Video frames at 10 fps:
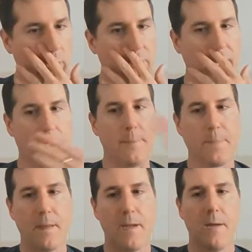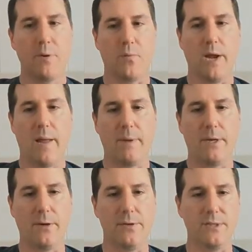are the
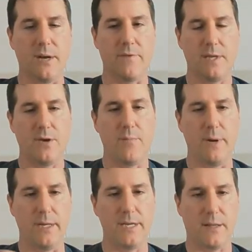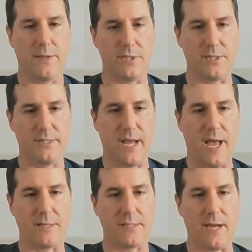parameters of the human intelligence
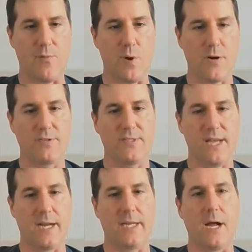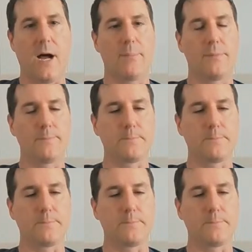task that we're setting up?